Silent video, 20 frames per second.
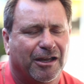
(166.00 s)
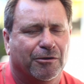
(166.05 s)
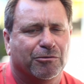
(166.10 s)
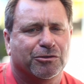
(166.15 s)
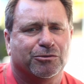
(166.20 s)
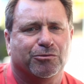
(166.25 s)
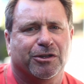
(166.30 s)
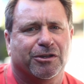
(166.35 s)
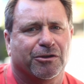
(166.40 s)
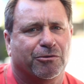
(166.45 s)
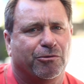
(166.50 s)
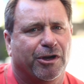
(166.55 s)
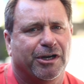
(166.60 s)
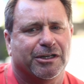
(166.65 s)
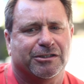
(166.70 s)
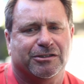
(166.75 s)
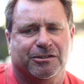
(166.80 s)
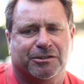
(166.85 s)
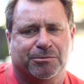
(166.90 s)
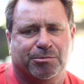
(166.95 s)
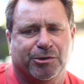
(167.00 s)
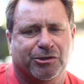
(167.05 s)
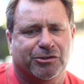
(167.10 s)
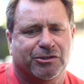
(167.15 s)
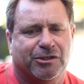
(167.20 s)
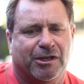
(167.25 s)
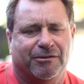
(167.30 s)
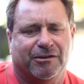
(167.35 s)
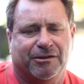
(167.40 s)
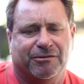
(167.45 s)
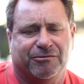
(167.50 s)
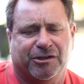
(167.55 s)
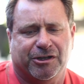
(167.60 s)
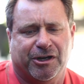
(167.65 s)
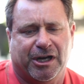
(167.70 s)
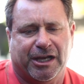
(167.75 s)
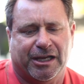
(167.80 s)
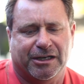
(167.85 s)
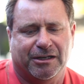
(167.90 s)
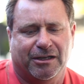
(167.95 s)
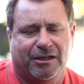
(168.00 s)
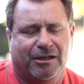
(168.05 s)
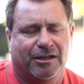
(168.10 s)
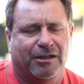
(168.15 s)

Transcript: it was one of the greatest experiences I've ever had.